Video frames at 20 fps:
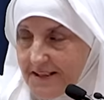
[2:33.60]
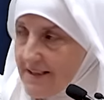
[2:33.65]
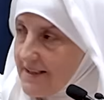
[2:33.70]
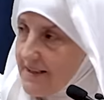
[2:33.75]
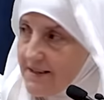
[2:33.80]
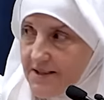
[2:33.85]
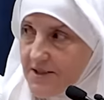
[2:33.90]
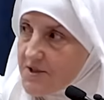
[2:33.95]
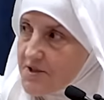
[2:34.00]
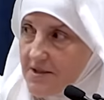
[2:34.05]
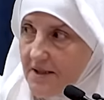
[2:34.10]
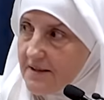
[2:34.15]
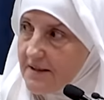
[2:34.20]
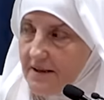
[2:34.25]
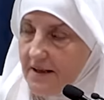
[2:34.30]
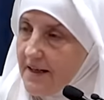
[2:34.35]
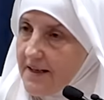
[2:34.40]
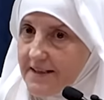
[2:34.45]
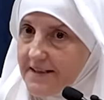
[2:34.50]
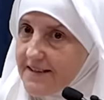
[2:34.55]
He does not
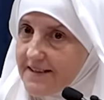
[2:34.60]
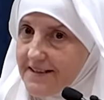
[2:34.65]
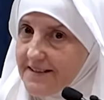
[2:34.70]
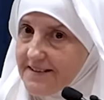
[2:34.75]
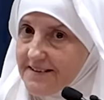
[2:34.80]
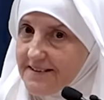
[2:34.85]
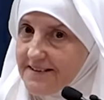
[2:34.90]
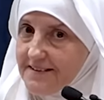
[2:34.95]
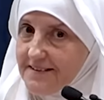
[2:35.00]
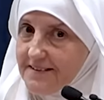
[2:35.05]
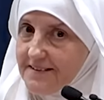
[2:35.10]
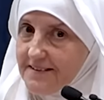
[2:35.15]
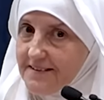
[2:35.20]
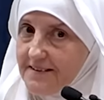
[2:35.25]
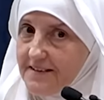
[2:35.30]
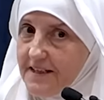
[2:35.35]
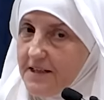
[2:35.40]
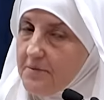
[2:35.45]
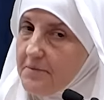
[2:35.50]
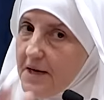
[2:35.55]
like.
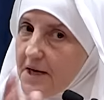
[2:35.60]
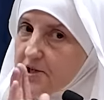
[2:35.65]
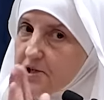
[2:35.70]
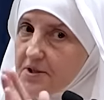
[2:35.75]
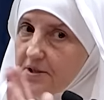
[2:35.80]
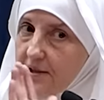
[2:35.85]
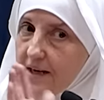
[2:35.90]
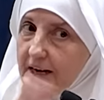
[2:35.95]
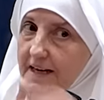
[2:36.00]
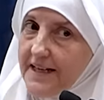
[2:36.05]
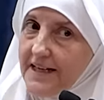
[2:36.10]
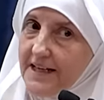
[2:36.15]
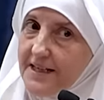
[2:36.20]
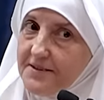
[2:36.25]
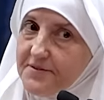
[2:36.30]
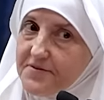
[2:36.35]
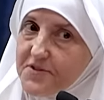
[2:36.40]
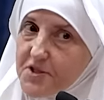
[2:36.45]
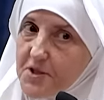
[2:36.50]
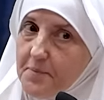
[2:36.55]
Imagine I
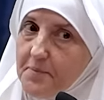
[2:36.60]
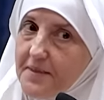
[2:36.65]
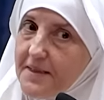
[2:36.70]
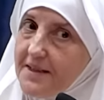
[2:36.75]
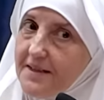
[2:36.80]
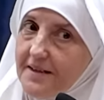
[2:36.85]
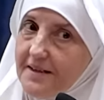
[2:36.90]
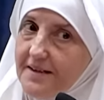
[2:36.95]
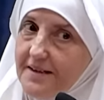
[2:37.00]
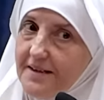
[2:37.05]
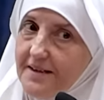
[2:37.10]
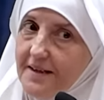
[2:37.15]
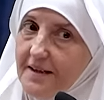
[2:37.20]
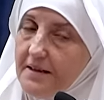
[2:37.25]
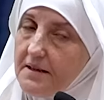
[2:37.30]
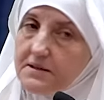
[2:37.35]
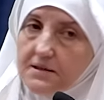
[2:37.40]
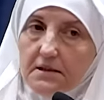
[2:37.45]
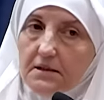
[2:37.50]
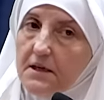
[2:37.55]
have something
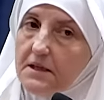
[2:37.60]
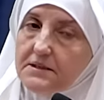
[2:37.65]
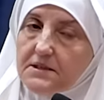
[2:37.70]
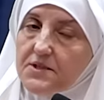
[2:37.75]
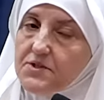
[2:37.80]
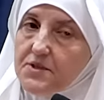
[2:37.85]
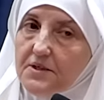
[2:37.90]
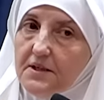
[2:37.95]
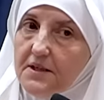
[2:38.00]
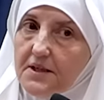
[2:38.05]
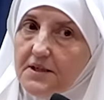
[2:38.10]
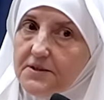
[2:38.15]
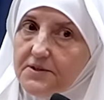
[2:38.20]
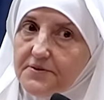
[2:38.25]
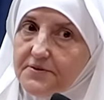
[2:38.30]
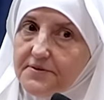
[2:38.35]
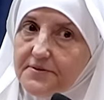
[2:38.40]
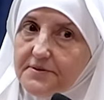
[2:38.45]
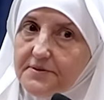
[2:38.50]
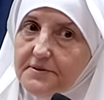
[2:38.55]
that Allah doesn't
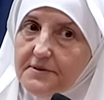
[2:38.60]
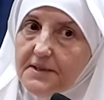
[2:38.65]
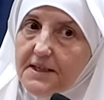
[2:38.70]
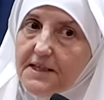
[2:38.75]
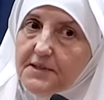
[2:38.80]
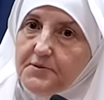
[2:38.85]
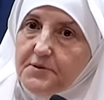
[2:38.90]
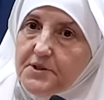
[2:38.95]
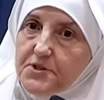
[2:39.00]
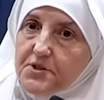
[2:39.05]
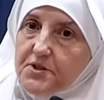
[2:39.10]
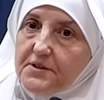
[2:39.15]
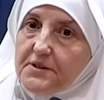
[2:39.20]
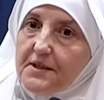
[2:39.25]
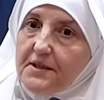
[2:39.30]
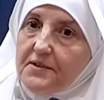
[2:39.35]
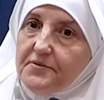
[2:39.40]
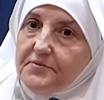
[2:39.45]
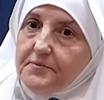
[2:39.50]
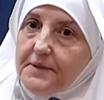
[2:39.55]
love. How he's going to
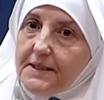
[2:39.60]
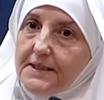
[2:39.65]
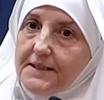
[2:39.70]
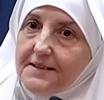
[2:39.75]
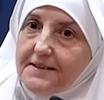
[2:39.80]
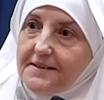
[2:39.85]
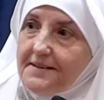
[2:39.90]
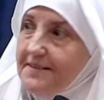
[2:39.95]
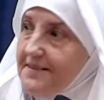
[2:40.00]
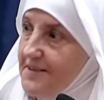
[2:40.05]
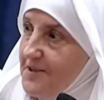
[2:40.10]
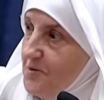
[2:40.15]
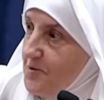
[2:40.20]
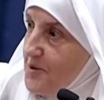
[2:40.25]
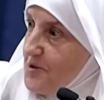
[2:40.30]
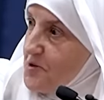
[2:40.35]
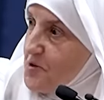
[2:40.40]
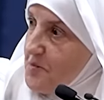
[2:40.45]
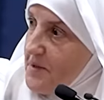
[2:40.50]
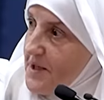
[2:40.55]
love me? You
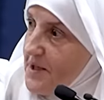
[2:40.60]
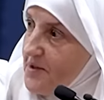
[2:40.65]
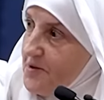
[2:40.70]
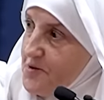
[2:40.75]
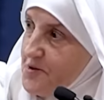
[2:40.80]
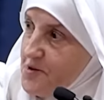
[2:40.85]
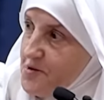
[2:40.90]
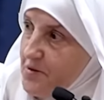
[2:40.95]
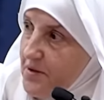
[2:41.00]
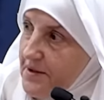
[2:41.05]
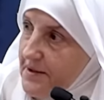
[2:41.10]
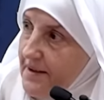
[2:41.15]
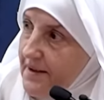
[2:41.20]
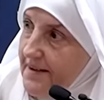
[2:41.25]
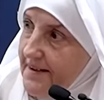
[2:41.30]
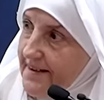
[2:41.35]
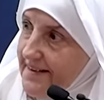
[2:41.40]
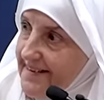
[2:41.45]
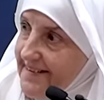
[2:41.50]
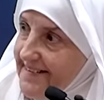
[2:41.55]
want to be close to
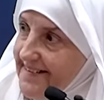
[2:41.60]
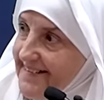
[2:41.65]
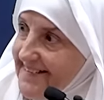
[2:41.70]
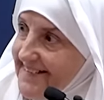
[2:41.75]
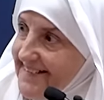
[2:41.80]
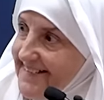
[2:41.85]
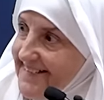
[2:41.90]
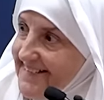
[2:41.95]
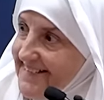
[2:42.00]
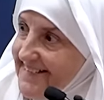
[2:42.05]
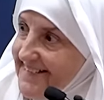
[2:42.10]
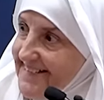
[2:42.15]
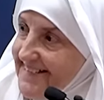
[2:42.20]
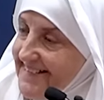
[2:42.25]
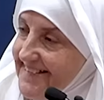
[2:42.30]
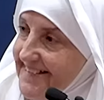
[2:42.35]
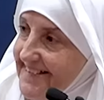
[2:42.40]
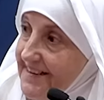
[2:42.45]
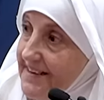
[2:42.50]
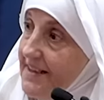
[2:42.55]
Allah?
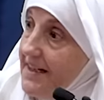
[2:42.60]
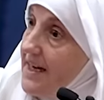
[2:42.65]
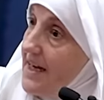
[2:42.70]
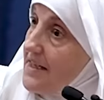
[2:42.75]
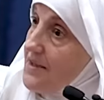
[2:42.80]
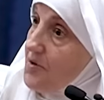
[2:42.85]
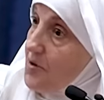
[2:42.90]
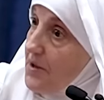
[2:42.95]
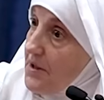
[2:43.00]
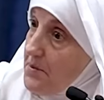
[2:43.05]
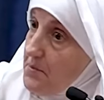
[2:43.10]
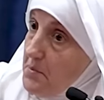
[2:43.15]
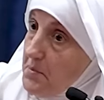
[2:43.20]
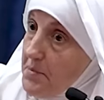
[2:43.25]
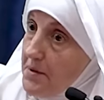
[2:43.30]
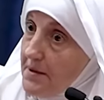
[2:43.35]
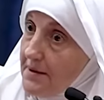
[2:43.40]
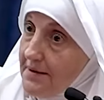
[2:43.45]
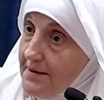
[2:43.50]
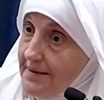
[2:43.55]
La yuhib.
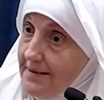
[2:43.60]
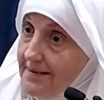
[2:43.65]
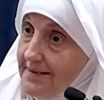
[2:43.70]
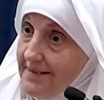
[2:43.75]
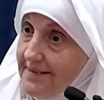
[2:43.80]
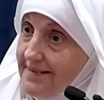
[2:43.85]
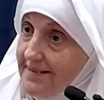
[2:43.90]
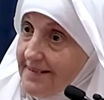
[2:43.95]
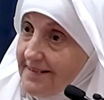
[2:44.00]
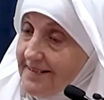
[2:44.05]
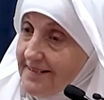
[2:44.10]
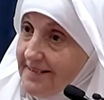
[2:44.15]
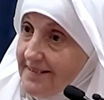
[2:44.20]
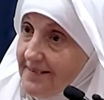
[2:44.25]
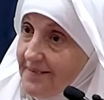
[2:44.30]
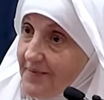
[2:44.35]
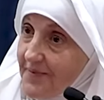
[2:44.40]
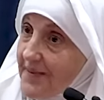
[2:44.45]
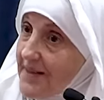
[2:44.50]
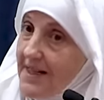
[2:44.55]

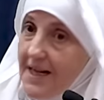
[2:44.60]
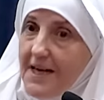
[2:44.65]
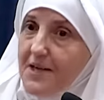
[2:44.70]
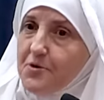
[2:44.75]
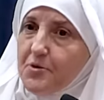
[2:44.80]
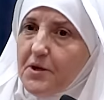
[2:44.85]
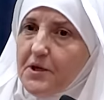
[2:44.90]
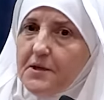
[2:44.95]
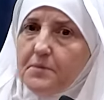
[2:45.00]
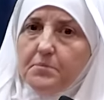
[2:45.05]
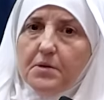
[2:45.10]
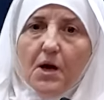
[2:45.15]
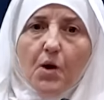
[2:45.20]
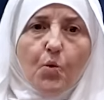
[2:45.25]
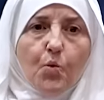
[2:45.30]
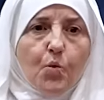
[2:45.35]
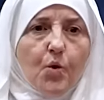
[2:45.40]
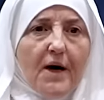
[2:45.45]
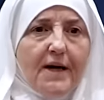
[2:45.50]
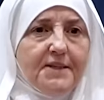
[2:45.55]
La yuhib.
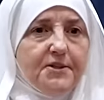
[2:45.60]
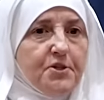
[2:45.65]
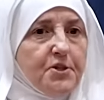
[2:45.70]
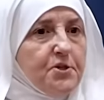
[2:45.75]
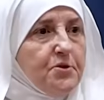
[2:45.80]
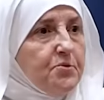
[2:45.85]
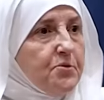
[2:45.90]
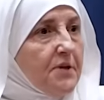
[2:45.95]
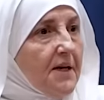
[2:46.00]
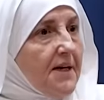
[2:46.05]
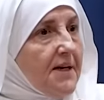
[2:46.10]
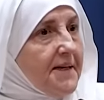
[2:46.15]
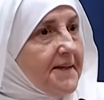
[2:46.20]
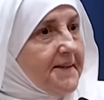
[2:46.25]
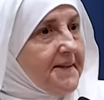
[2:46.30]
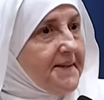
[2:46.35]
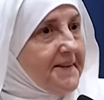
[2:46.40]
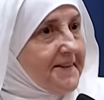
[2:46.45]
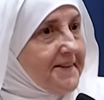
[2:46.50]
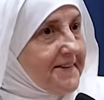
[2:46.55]
Why do you
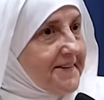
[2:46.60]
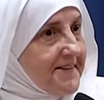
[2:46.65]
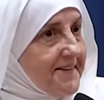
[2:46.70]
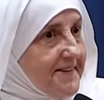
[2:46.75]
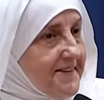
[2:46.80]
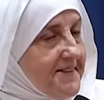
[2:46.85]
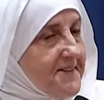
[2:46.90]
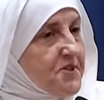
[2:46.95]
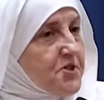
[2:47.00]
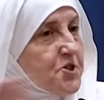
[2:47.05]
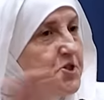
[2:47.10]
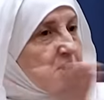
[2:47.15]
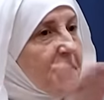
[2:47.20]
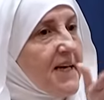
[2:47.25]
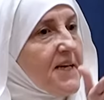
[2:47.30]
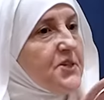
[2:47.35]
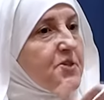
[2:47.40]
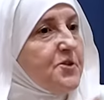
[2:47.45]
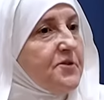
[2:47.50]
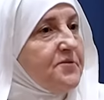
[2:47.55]
lie?
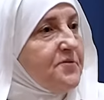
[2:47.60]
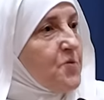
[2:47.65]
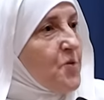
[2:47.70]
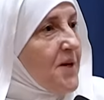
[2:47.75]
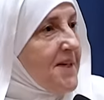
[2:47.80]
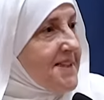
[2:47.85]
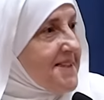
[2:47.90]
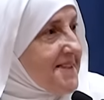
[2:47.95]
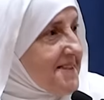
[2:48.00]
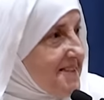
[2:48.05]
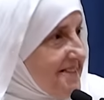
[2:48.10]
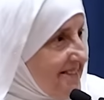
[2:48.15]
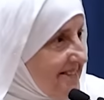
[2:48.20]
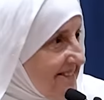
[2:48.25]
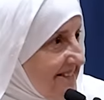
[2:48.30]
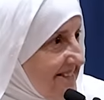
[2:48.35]
Scared of what?